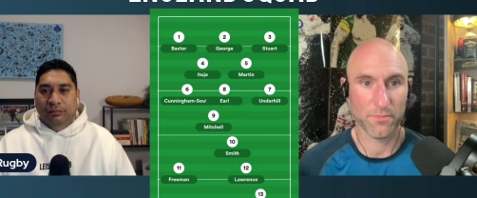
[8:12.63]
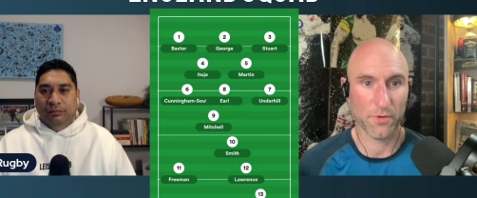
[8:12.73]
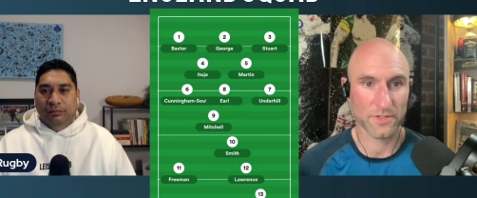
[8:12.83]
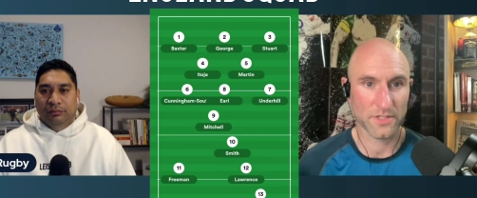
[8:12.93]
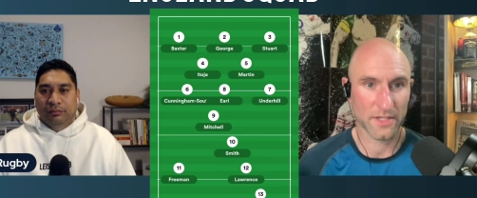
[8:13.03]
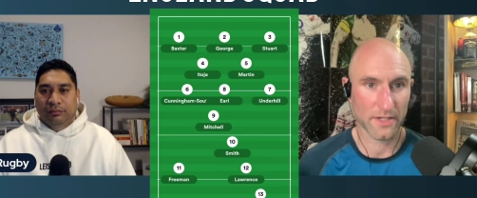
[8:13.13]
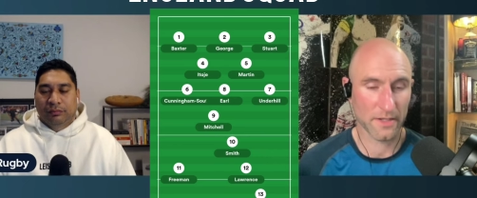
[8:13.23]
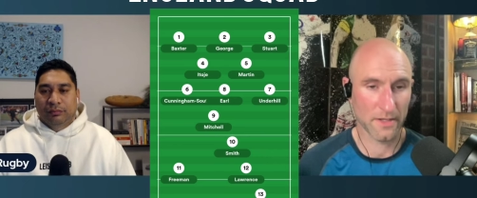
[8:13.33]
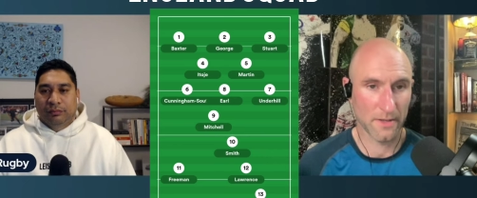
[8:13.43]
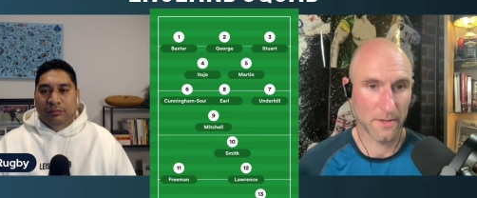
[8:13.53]
Speaker 1: box
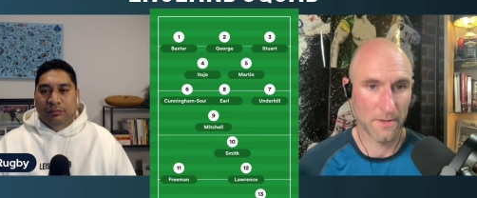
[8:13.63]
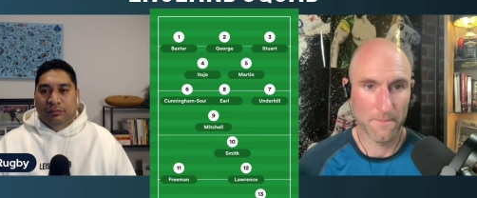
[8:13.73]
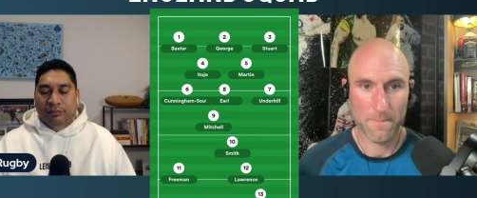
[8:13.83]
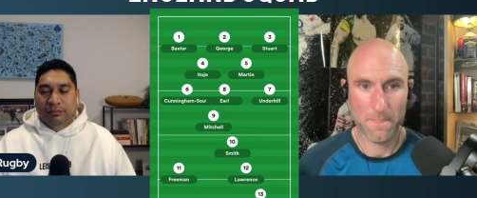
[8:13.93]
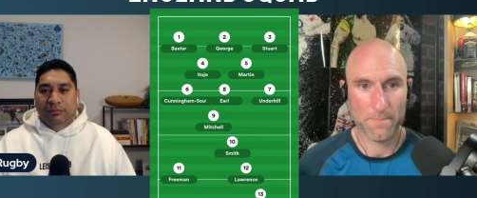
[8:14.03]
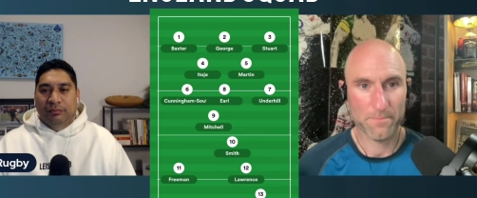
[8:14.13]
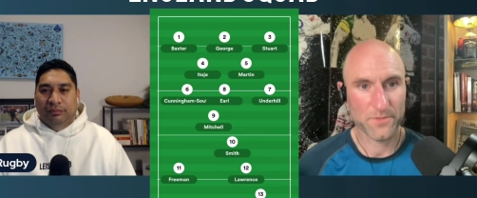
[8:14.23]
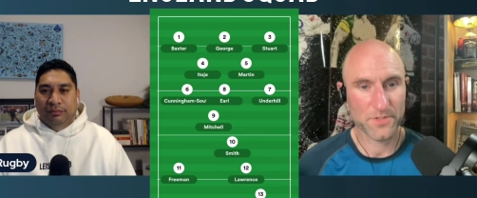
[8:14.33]
kick. Mm.